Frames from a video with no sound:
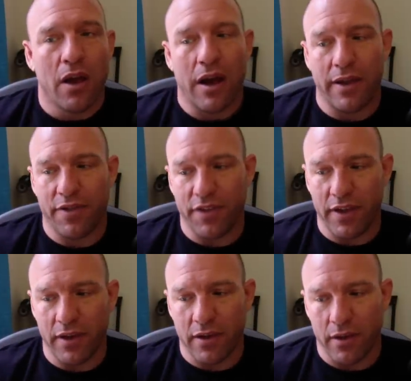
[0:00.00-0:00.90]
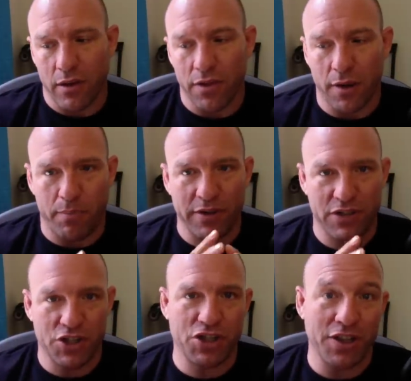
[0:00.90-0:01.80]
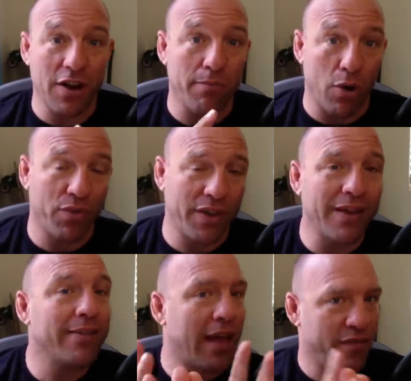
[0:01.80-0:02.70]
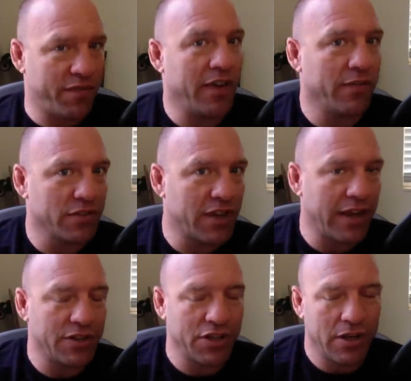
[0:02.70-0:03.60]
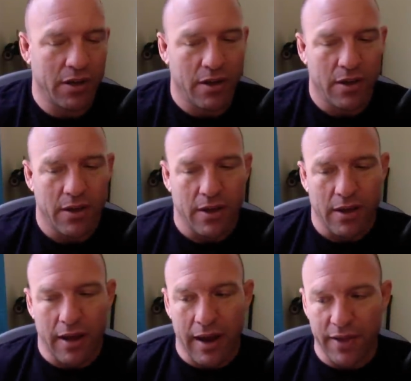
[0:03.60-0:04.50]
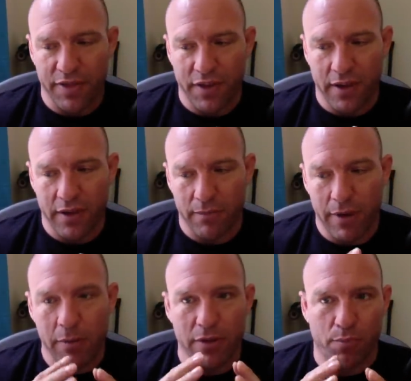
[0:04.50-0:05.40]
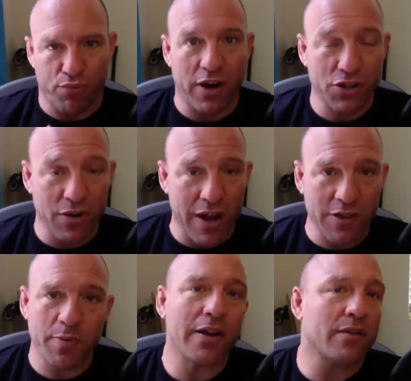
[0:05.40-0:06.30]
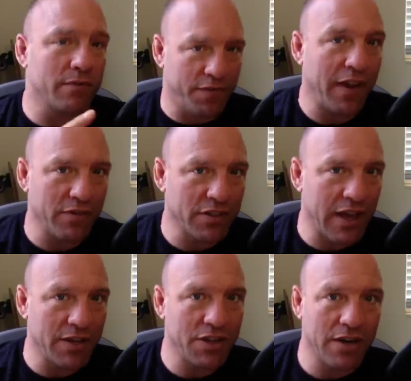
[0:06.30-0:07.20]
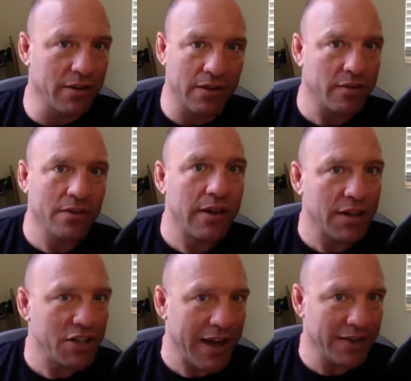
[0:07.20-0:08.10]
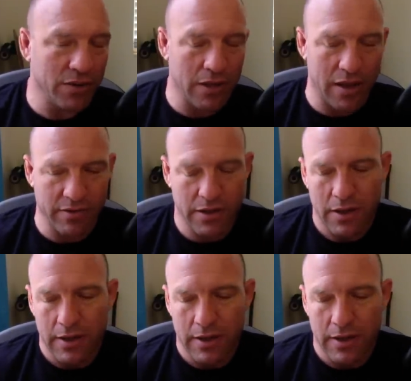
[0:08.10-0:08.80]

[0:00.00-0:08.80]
I think the position they are both in, that favors Gaethje. I think maybe the pressure aspect favors Gaethje. I don't think Gaethje has a whole lot of it.